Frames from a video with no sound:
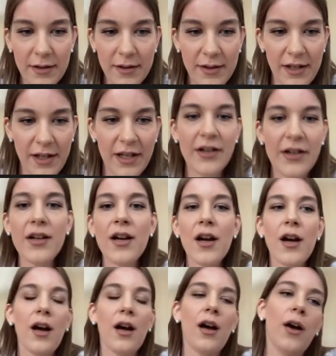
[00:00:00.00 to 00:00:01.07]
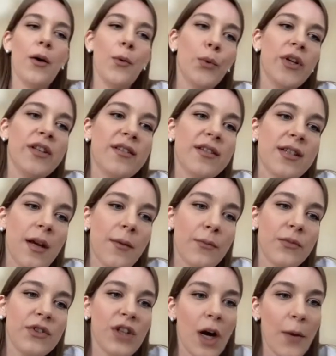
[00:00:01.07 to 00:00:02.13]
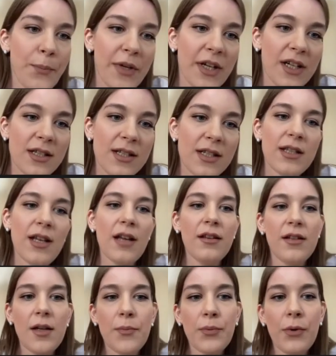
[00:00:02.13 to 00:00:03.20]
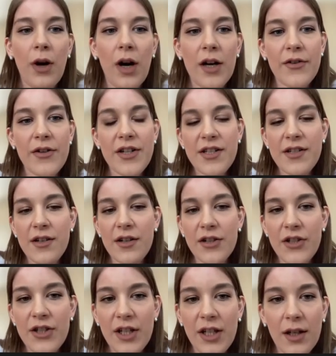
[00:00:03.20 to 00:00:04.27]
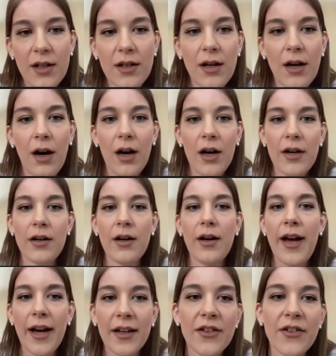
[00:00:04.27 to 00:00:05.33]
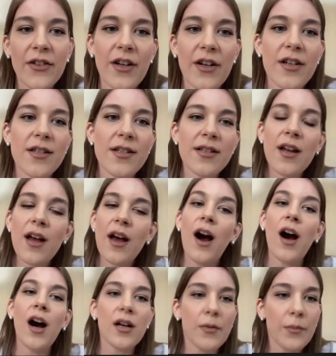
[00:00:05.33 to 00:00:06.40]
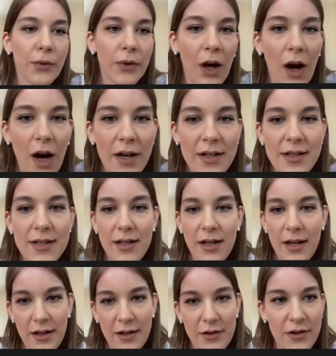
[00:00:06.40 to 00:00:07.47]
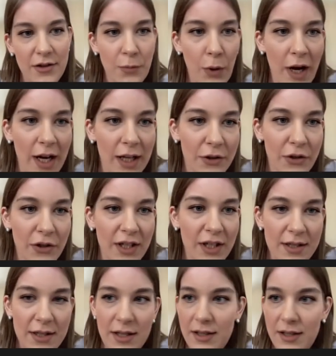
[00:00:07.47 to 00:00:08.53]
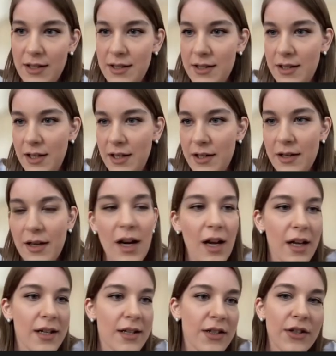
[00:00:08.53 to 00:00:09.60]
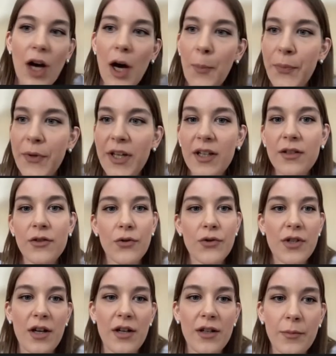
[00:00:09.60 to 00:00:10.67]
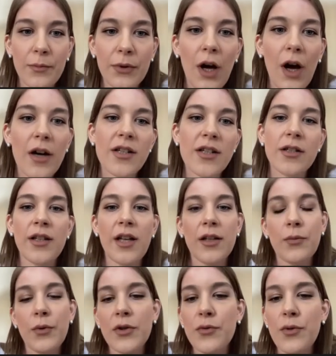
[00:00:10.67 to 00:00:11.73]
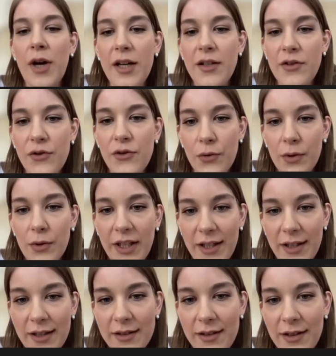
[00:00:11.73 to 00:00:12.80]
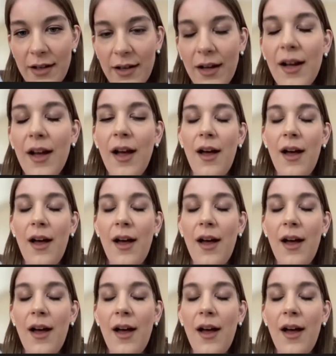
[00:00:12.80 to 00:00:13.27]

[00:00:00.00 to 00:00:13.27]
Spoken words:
here with some topics that Diplo are researching, our actors, our blogs as well. You can see this here is topic. Those are the blogs that we tried to link the